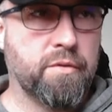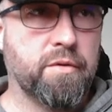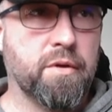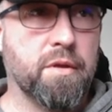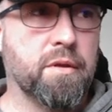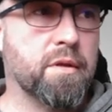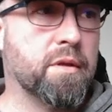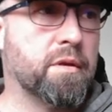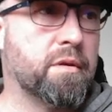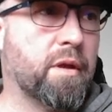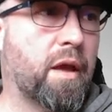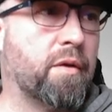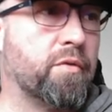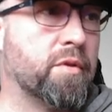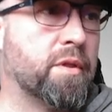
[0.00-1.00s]
see that
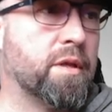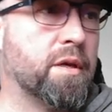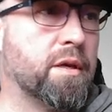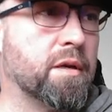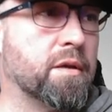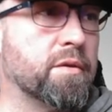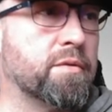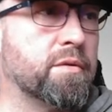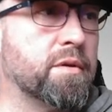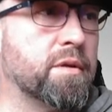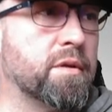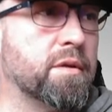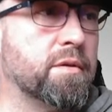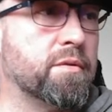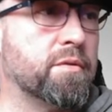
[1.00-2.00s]
everything else
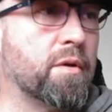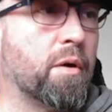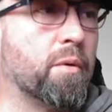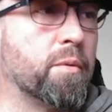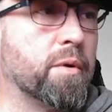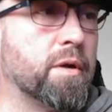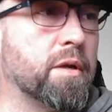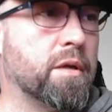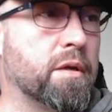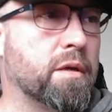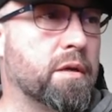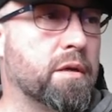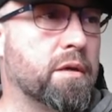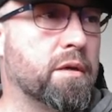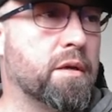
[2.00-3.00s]
is
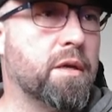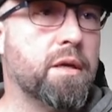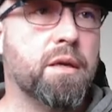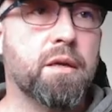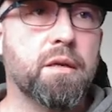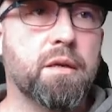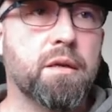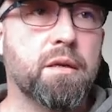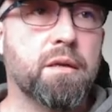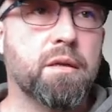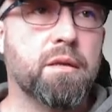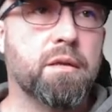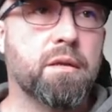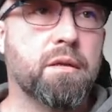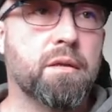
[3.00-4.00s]
already in
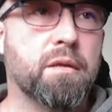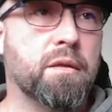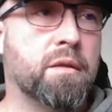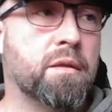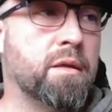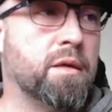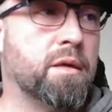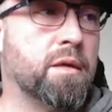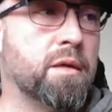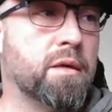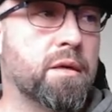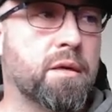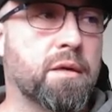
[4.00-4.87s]
the